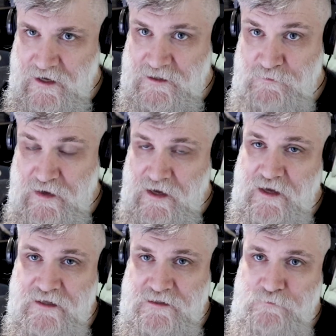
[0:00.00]
as
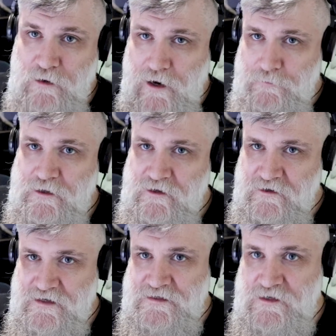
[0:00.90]
big and as
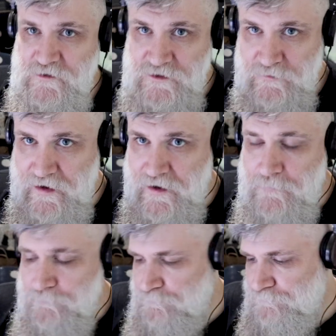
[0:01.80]
popular as it used to be.